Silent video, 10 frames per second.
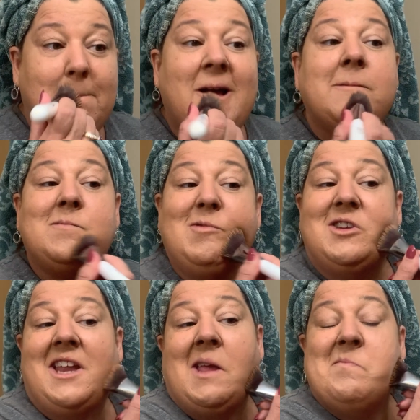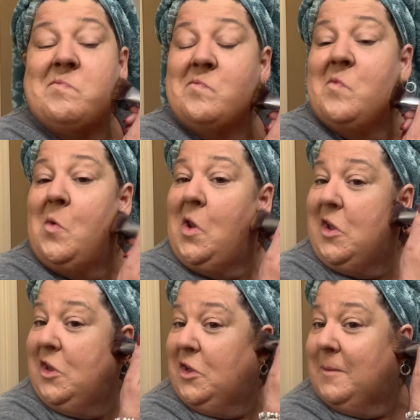But today, we're
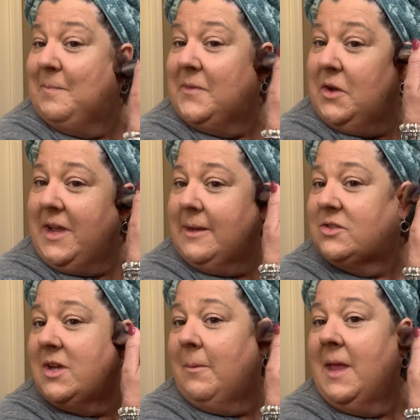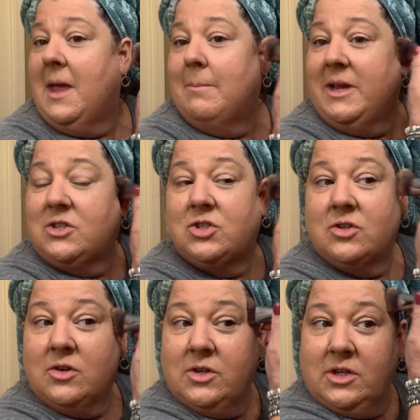looking good. Okay, so make sure